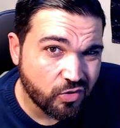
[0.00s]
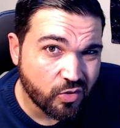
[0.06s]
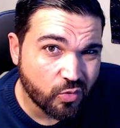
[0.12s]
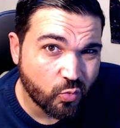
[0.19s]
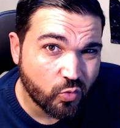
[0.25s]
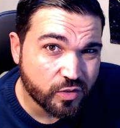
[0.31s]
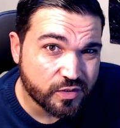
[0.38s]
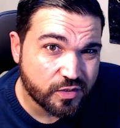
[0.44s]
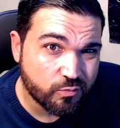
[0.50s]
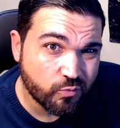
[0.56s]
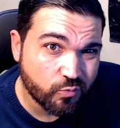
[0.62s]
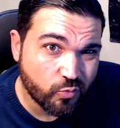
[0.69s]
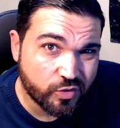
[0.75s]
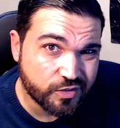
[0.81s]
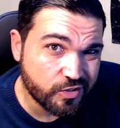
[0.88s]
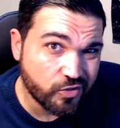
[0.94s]
a look at what's,
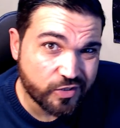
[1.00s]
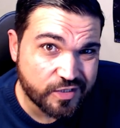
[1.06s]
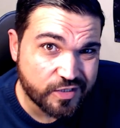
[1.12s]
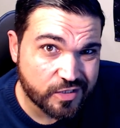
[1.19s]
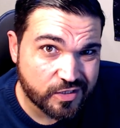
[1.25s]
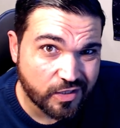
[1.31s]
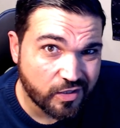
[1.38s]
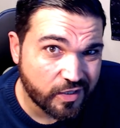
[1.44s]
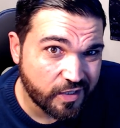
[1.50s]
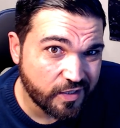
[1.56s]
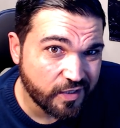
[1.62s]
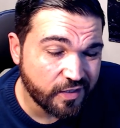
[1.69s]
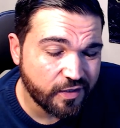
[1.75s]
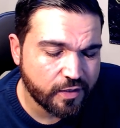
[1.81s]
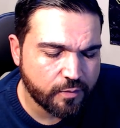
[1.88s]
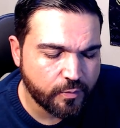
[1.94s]
what it's got
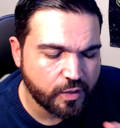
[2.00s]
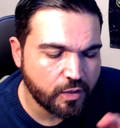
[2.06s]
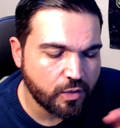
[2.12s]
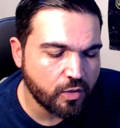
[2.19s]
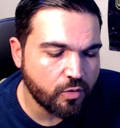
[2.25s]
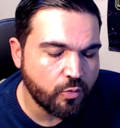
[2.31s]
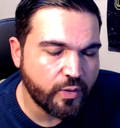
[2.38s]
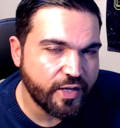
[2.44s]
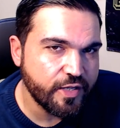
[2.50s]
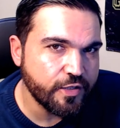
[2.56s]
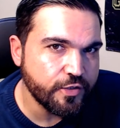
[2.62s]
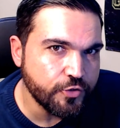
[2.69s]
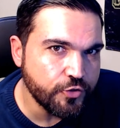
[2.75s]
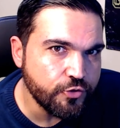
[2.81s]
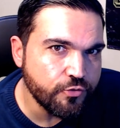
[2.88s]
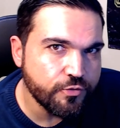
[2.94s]
inside, and then I'm going to go away,
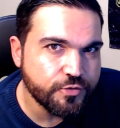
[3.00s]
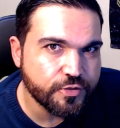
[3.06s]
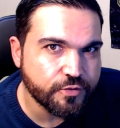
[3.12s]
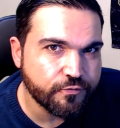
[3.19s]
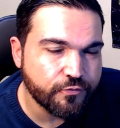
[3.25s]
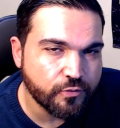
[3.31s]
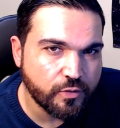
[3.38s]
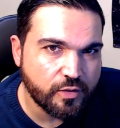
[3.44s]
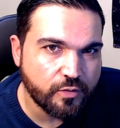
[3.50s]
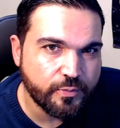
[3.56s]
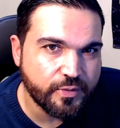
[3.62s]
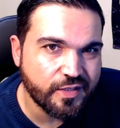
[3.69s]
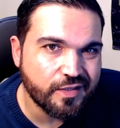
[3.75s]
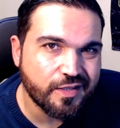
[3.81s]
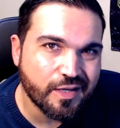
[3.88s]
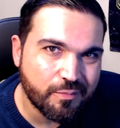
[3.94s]
use it for a little
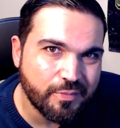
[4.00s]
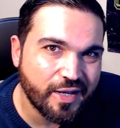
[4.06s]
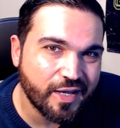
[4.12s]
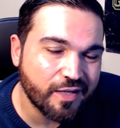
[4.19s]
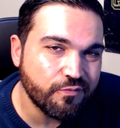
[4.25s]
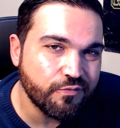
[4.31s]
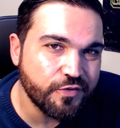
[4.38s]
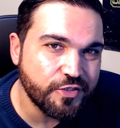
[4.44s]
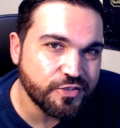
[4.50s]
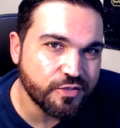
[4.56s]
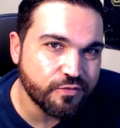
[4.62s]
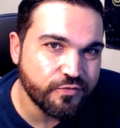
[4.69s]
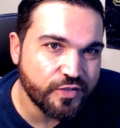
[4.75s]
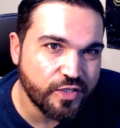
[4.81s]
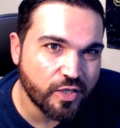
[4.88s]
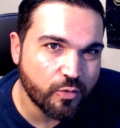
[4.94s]
bit, come back and finish
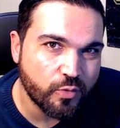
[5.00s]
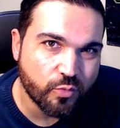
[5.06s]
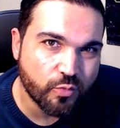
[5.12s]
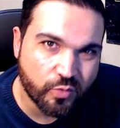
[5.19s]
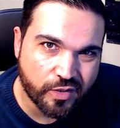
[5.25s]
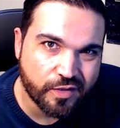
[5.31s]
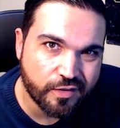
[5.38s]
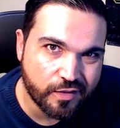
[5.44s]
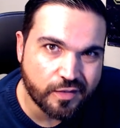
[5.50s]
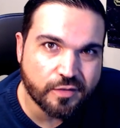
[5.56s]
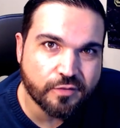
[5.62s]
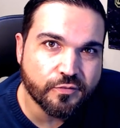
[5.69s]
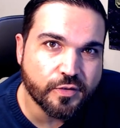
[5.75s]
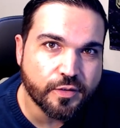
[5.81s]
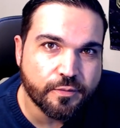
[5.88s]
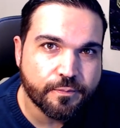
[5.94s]
the video with what I
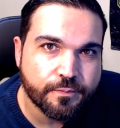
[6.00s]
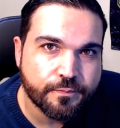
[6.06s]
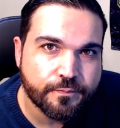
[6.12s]
think of it.